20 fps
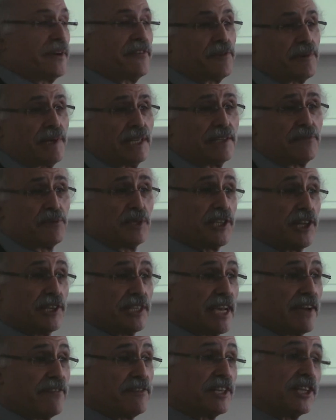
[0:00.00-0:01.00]
to everyone. If we
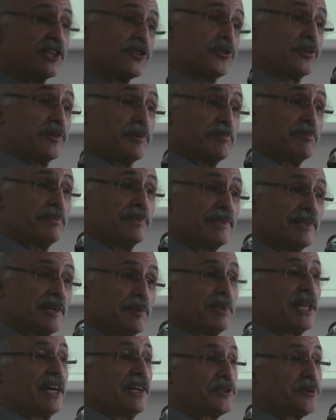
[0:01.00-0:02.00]
don't have it, it shouldn't
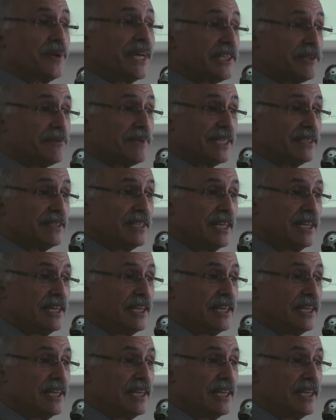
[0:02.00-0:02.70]
apply to anyone.